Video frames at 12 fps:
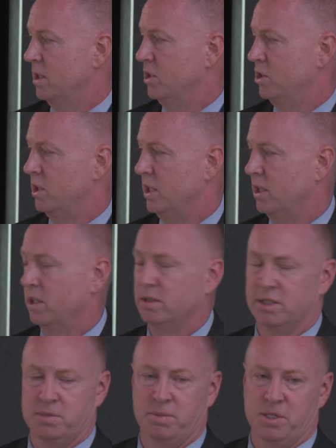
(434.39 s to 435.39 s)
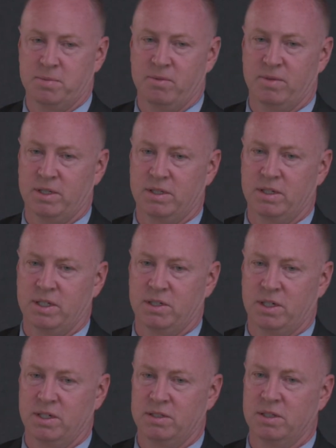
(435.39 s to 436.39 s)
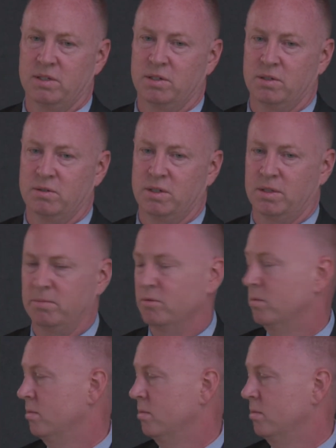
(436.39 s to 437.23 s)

engineer and displacement ventilation into the newly